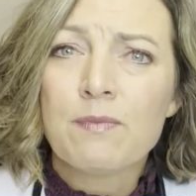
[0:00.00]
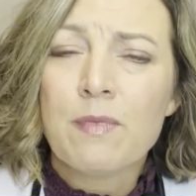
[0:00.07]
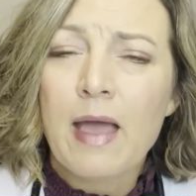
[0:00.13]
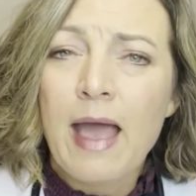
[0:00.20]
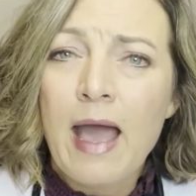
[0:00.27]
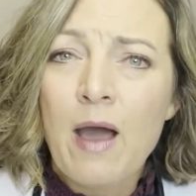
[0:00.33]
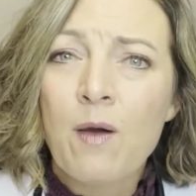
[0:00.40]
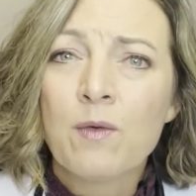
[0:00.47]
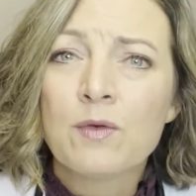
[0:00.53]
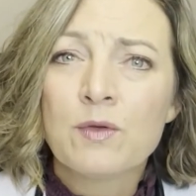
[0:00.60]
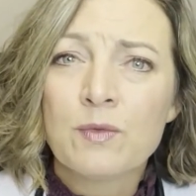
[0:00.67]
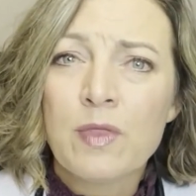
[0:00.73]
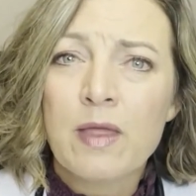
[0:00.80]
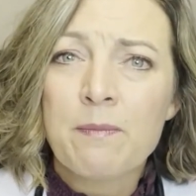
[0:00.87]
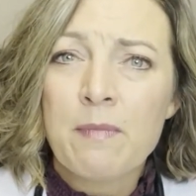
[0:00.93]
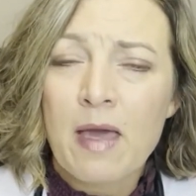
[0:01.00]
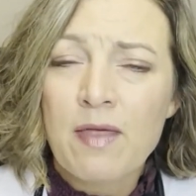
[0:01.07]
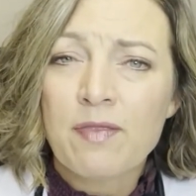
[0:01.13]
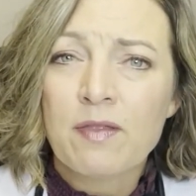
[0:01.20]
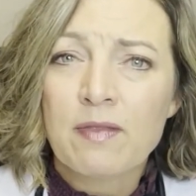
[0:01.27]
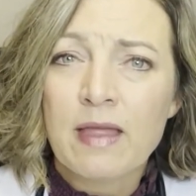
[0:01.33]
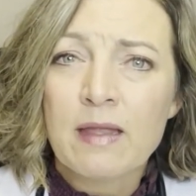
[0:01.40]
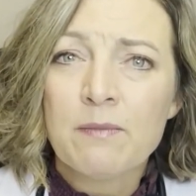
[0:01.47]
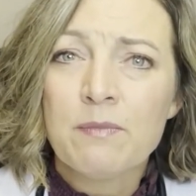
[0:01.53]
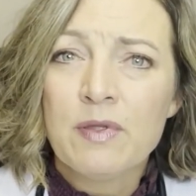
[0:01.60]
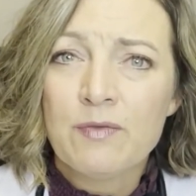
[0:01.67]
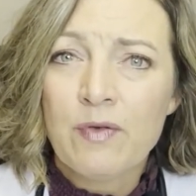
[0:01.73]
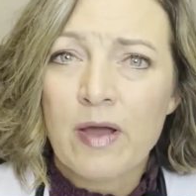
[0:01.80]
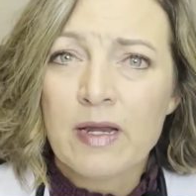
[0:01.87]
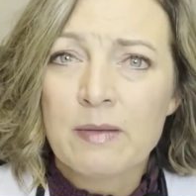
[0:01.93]
how do they methylate
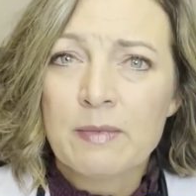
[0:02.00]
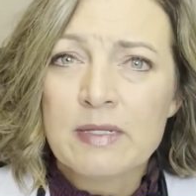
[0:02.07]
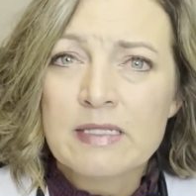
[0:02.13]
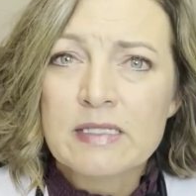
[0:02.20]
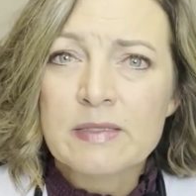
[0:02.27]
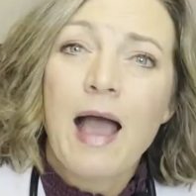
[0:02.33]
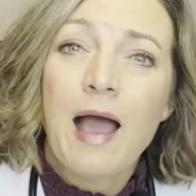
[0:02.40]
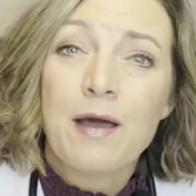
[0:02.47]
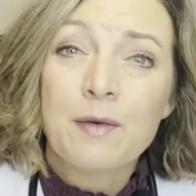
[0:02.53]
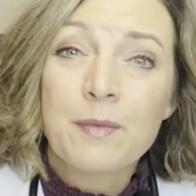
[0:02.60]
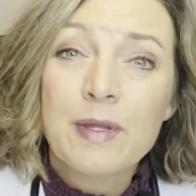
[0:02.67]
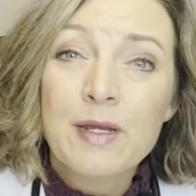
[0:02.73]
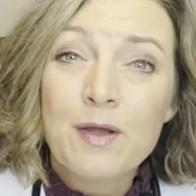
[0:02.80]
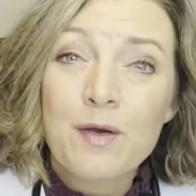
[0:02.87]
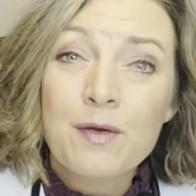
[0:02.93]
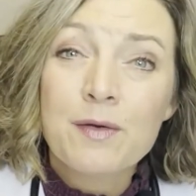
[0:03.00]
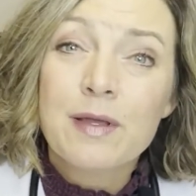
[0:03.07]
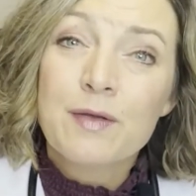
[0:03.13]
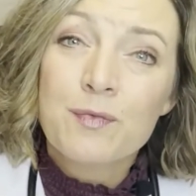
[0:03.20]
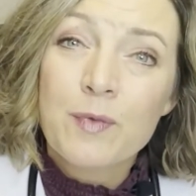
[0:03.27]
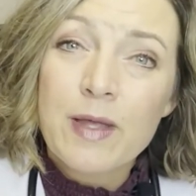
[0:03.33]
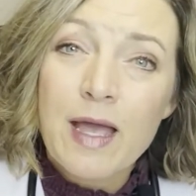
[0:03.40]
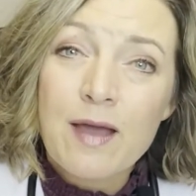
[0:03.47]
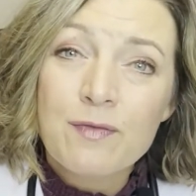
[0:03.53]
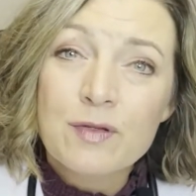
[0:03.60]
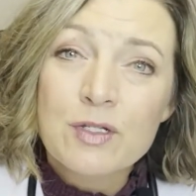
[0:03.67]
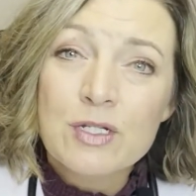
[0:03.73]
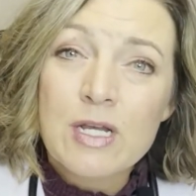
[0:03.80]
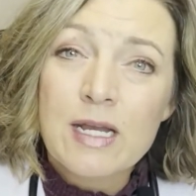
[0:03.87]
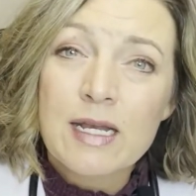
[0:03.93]
B vitamins. How do we know if we have a
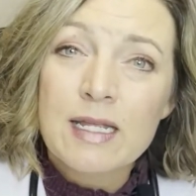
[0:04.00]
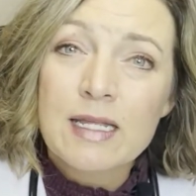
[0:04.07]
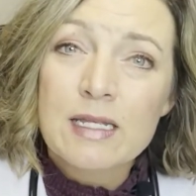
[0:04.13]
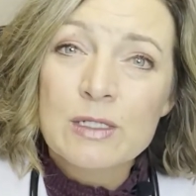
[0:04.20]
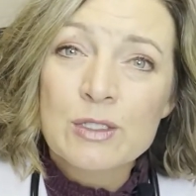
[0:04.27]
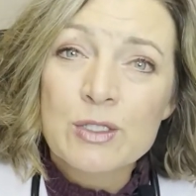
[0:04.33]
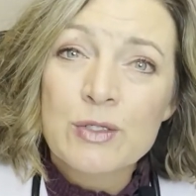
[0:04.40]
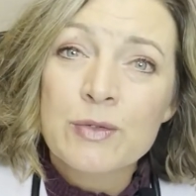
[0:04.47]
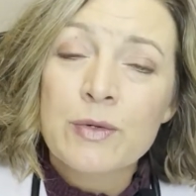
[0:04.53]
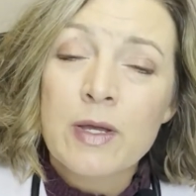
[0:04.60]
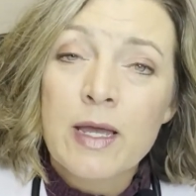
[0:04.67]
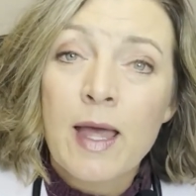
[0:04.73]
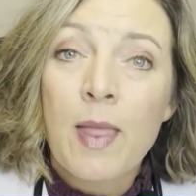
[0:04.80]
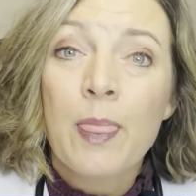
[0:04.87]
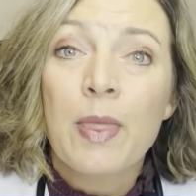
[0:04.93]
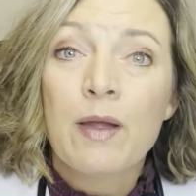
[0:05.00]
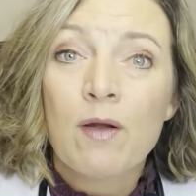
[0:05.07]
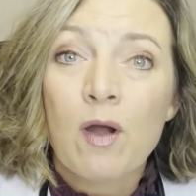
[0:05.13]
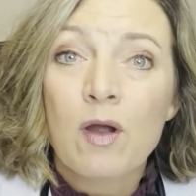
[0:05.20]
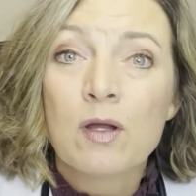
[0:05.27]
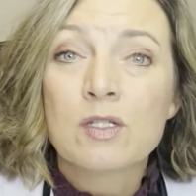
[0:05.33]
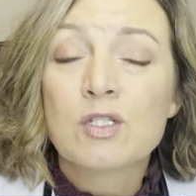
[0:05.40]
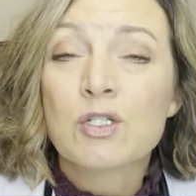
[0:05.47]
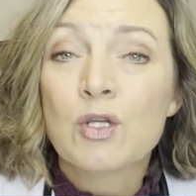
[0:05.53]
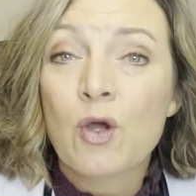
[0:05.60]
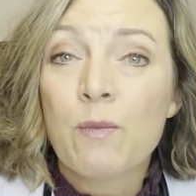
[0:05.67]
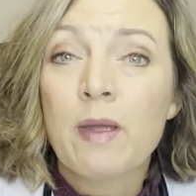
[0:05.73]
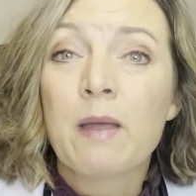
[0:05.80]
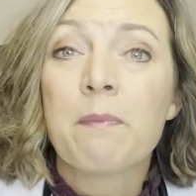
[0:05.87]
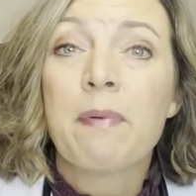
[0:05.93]
genetic issue? There are
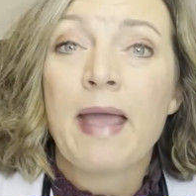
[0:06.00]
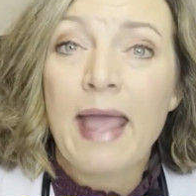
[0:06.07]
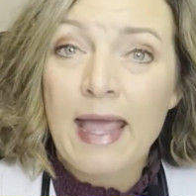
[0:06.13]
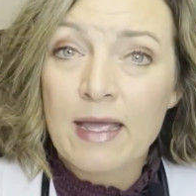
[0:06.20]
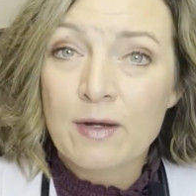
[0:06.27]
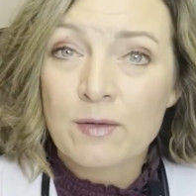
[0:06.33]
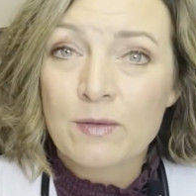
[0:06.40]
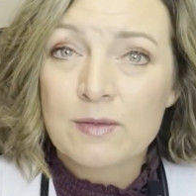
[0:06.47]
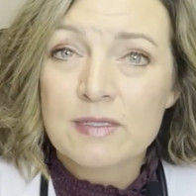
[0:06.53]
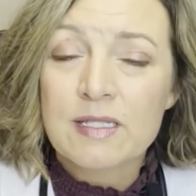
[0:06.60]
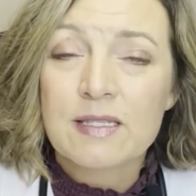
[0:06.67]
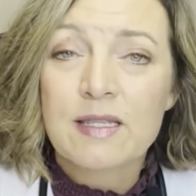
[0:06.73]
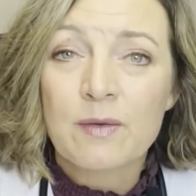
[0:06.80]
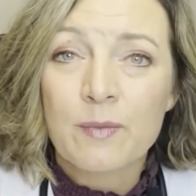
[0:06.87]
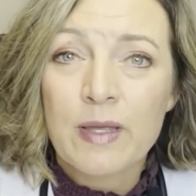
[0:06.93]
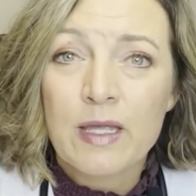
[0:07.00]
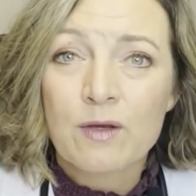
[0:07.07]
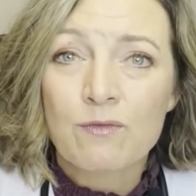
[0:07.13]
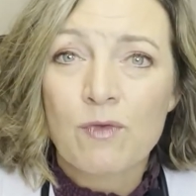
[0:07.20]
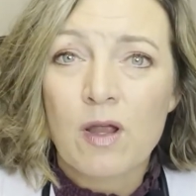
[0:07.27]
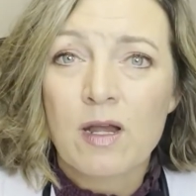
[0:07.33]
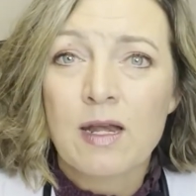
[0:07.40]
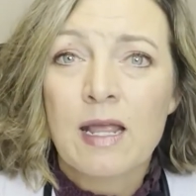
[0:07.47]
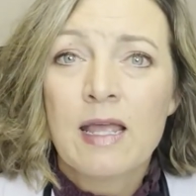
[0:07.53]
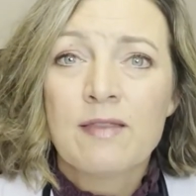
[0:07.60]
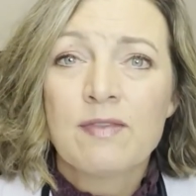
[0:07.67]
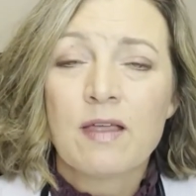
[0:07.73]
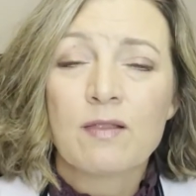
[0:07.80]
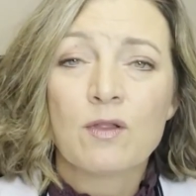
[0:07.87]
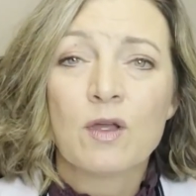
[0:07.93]
genomic panels that we can run
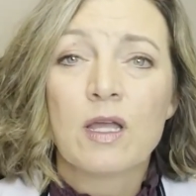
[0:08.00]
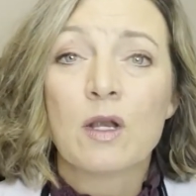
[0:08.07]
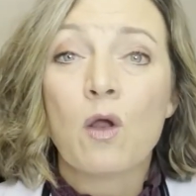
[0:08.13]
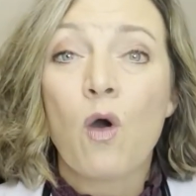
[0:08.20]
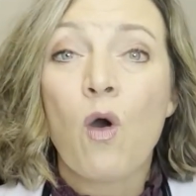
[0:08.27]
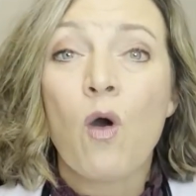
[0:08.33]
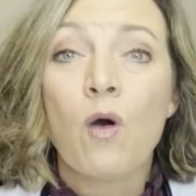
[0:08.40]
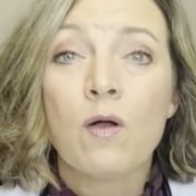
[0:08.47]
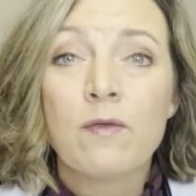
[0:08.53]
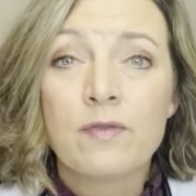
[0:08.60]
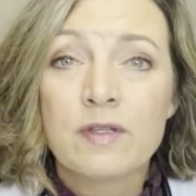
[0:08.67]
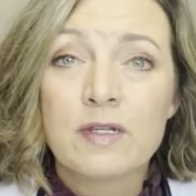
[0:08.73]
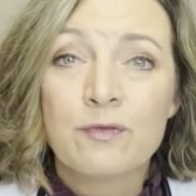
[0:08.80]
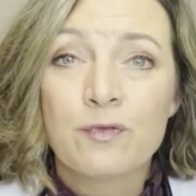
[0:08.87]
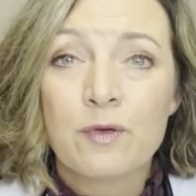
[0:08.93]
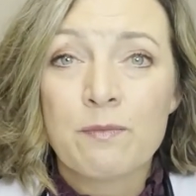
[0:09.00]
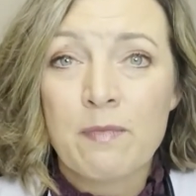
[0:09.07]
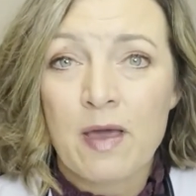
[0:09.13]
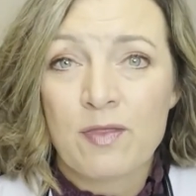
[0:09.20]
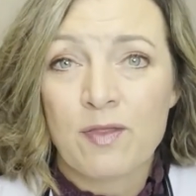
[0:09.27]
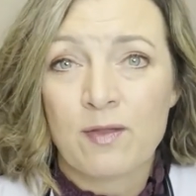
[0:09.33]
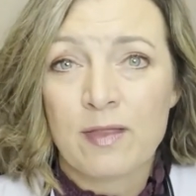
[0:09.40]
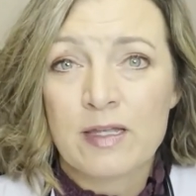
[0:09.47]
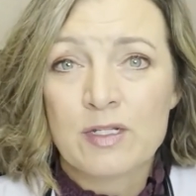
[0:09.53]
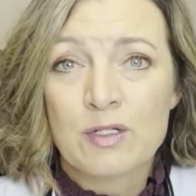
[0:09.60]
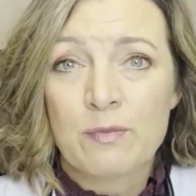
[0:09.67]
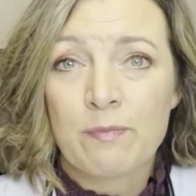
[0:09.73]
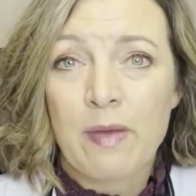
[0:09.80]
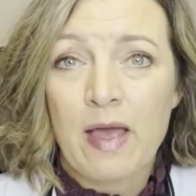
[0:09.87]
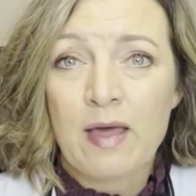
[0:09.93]
that look at all of the different
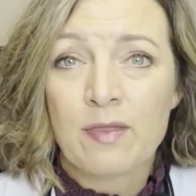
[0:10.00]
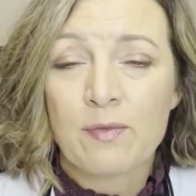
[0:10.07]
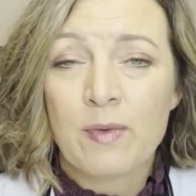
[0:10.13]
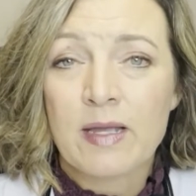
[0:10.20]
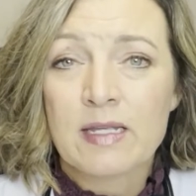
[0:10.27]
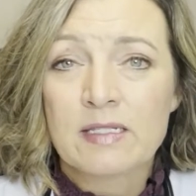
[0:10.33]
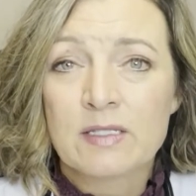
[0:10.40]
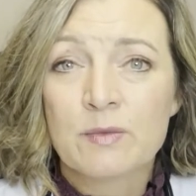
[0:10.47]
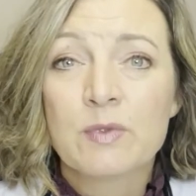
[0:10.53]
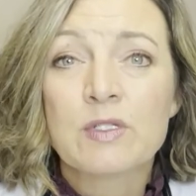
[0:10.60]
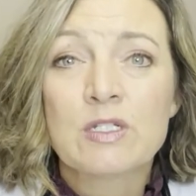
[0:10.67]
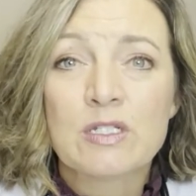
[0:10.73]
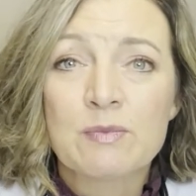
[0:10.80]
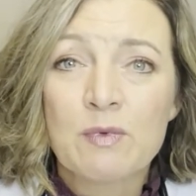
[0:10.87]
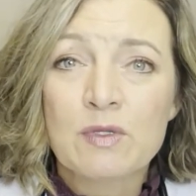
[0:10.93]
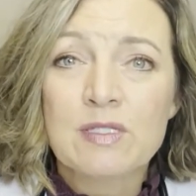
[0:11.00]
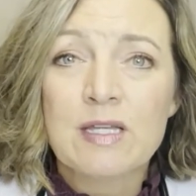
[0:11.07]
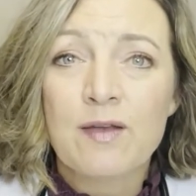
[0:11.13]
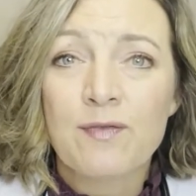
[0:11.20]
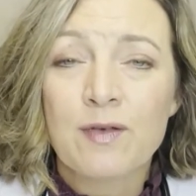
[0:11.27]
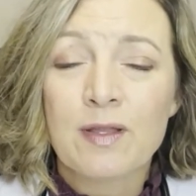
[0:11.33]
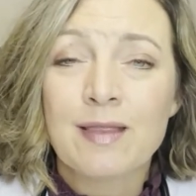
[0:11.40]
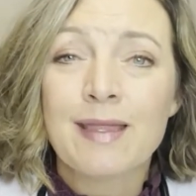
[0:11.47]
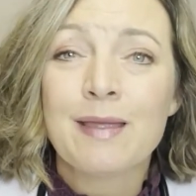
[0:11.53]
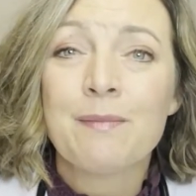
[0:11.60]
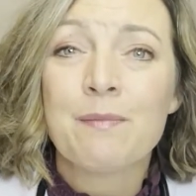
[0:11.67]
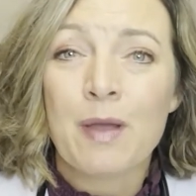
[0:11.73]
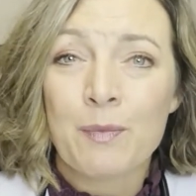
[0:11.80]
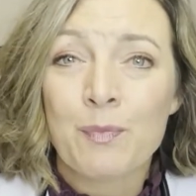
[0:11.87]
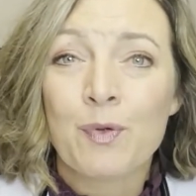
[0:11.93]
methylation pathways, which is most definitely
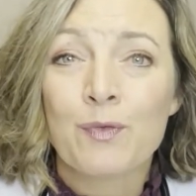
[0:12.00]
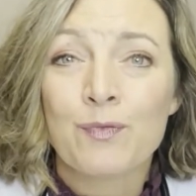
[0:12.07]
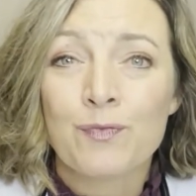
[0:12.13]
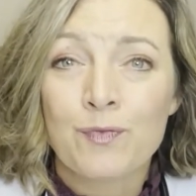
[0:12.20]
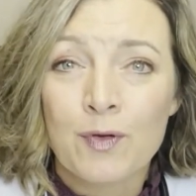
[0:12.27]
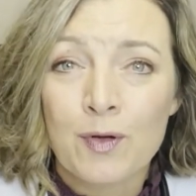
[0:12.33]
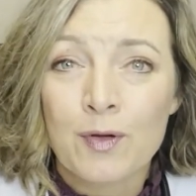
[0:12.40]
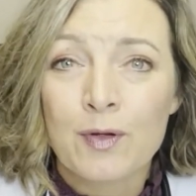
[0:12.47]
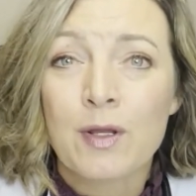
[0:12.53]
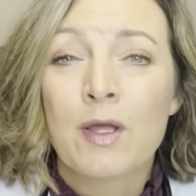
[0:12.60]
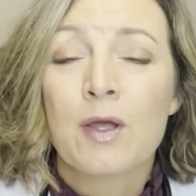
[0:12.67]
my preferred